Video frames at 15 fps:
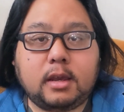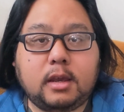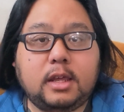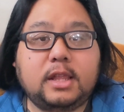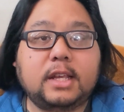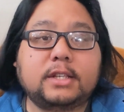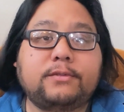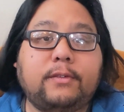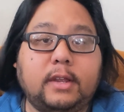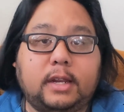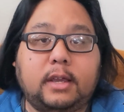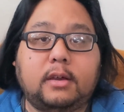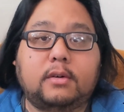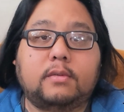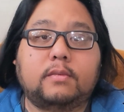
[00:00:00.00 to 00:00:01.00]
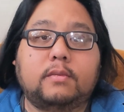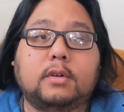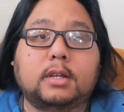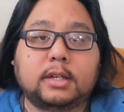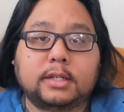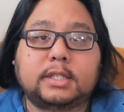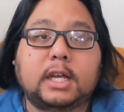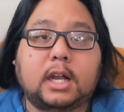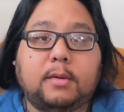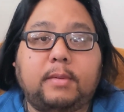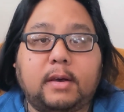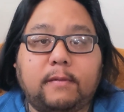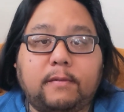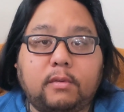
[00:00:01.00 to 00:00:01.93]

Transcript: In this video, we're going to talk about